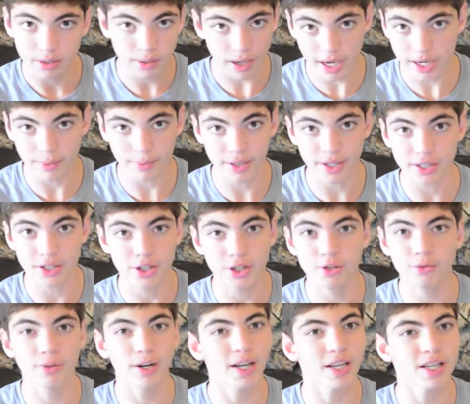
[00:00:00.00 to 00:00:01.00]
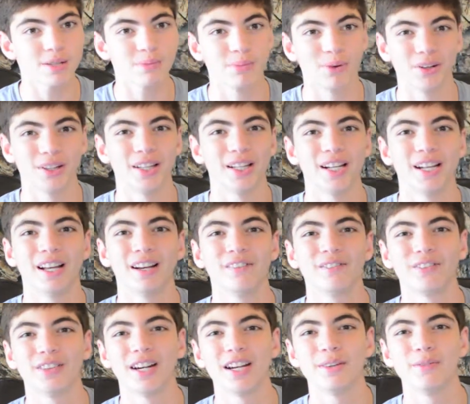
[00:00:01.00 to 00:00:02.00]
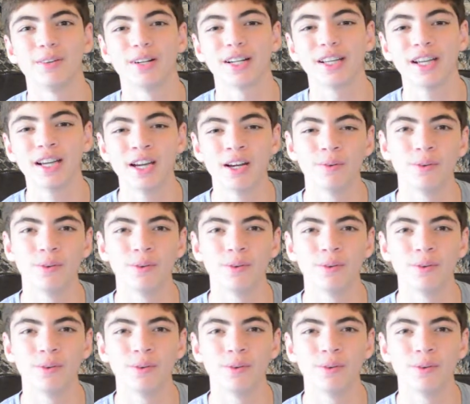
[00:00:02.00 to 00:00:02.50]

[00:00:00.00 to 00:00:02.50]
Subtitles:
Anyway, 2-way is more than enough for anybody.